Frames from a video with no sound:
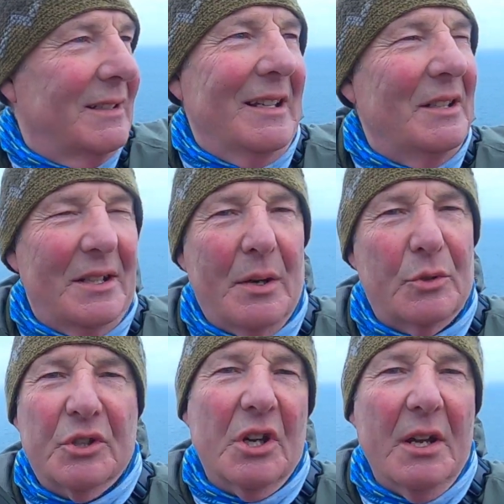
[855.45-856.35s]
In an
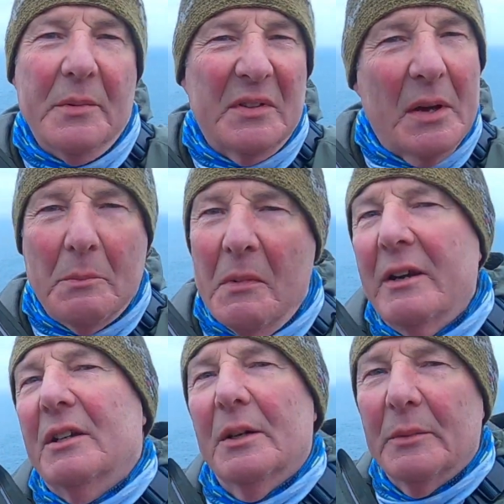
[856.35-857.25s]
hour's time, that
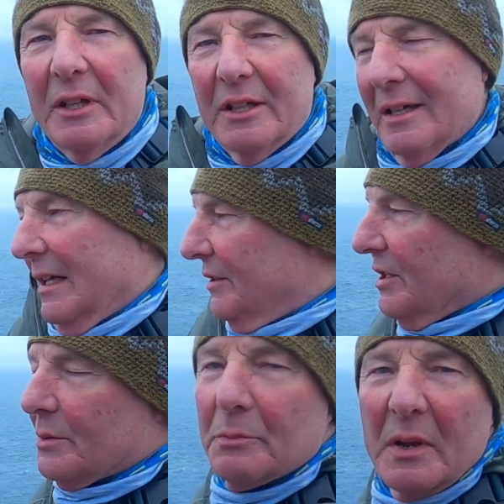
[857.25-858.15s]
might come here and
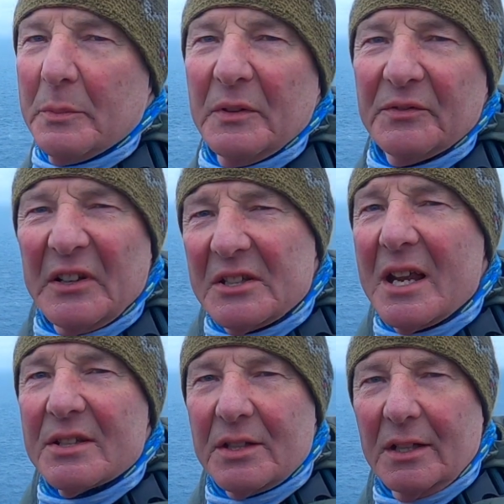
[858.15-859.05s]
this may be
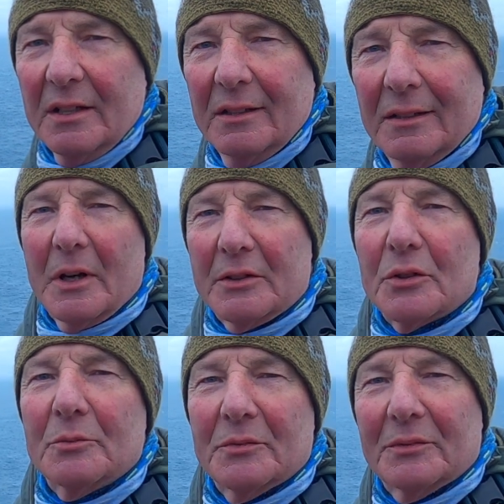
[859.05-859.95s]
fantastic. I
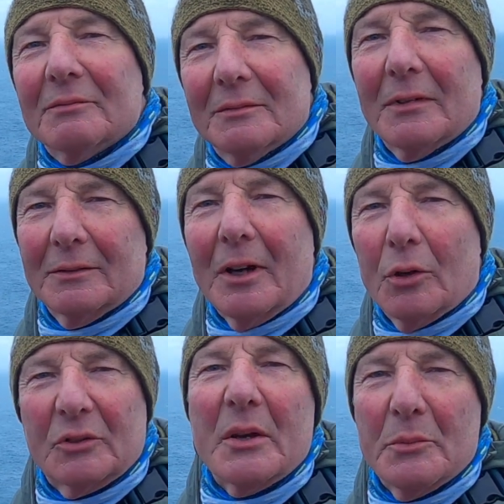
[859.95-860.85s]
don't
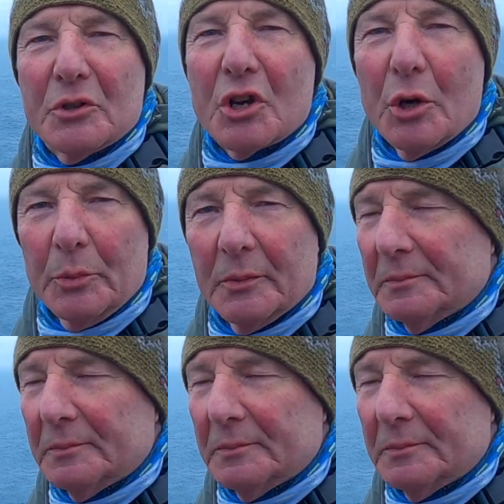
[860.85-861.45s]
hold out much hope.